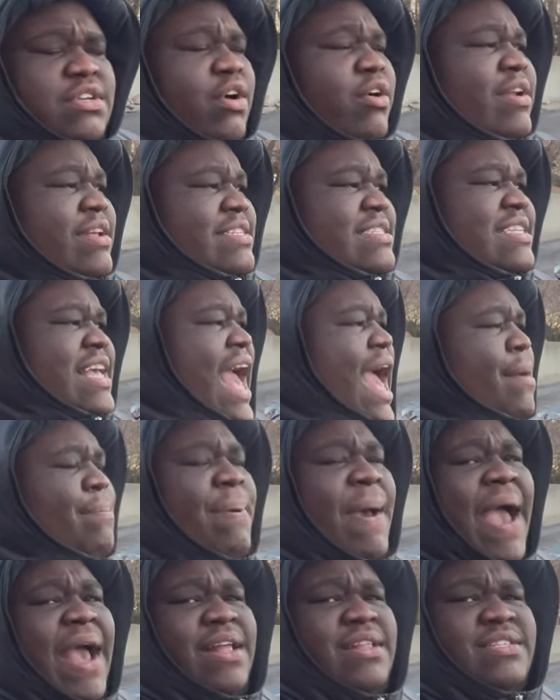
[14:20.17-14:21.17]
on a Scat
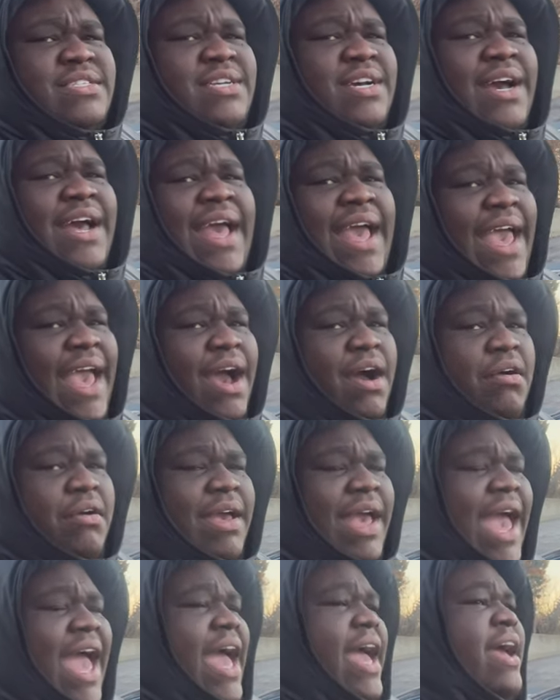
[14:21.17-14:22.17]
Pack to a
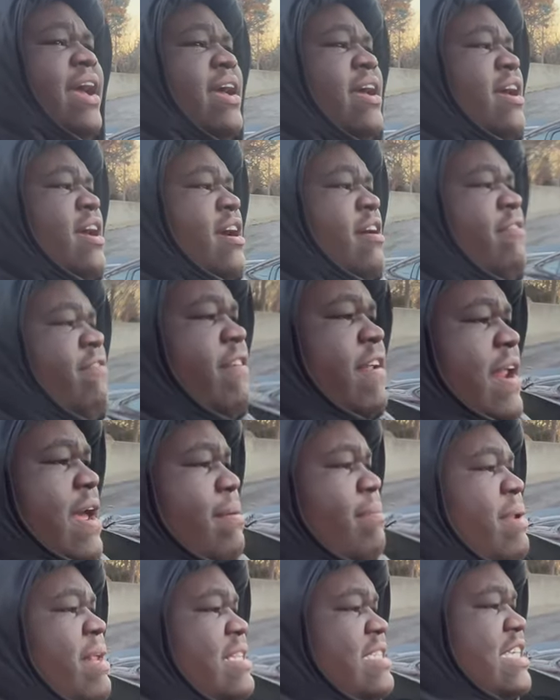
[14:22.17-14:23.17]
Hellcat. For
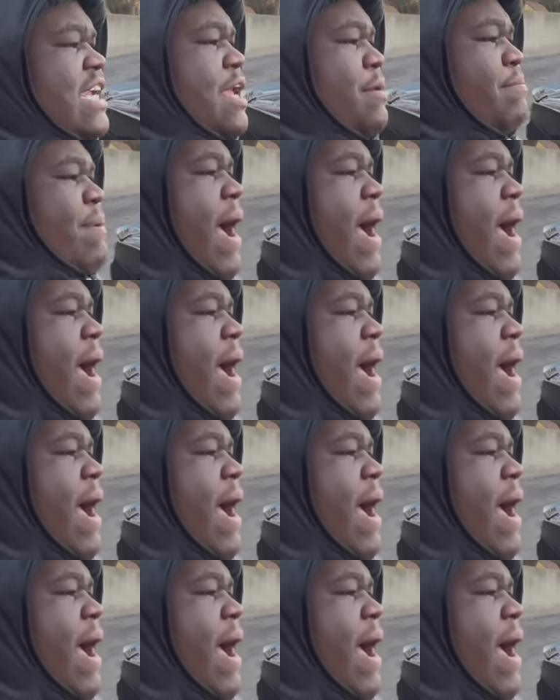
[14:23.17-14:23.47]
them to cheap